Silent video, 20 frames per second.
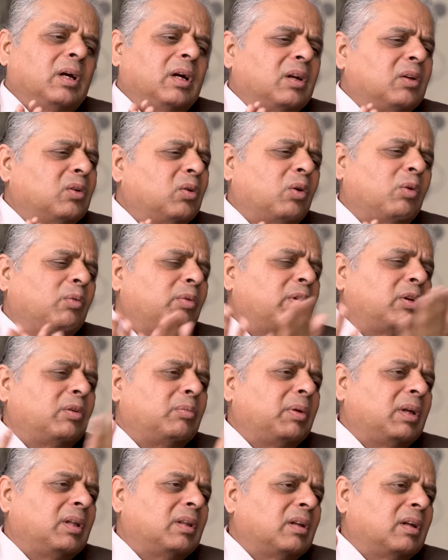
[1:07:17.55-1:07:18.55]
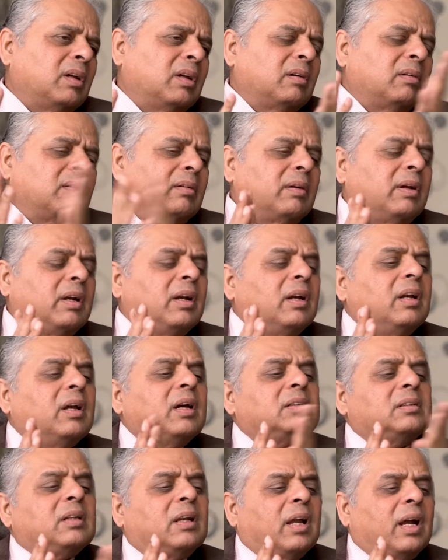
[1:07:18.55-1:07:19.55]
It has always been there. India
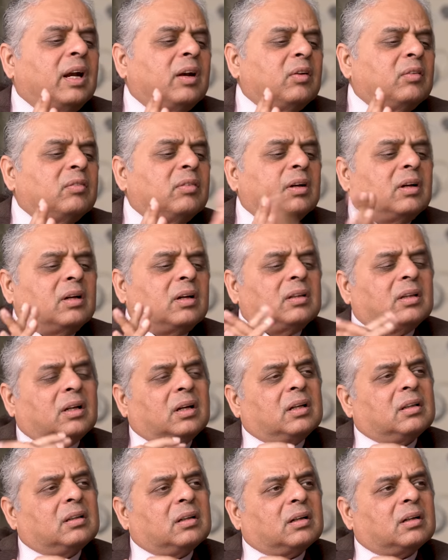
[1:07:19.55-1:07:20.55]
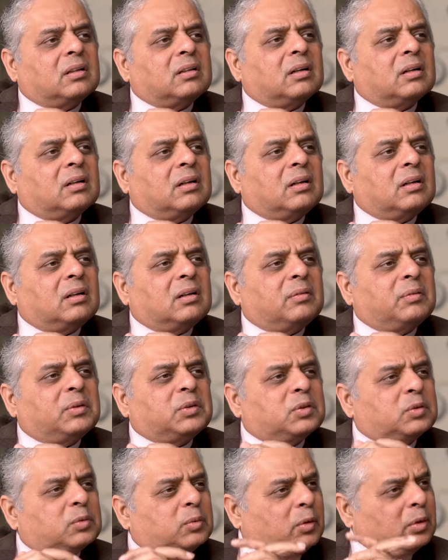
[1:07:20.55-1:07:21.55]
is the land of the katha and the kathakar,
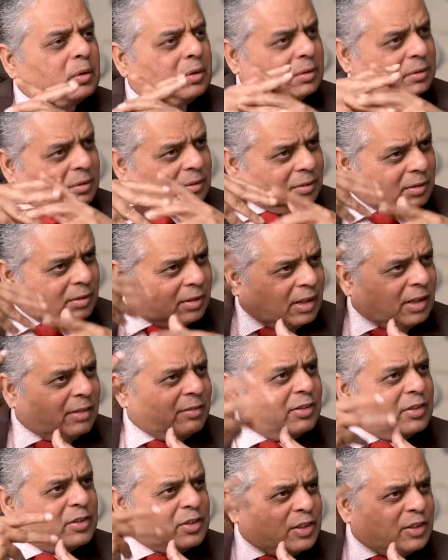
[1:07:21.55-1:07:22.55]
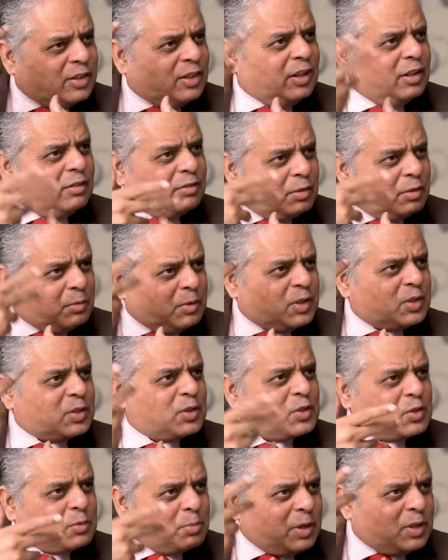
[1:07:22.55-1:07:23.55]
which is what leveraging the
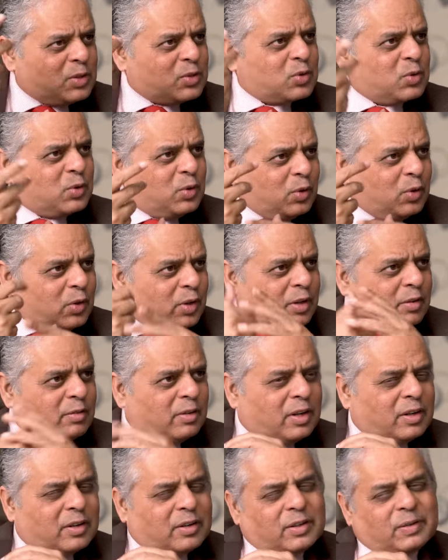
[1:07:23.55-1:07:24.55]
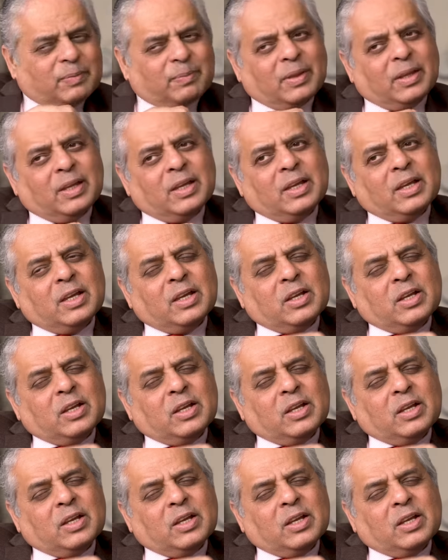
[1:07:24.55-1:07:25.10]
information space to your advantage.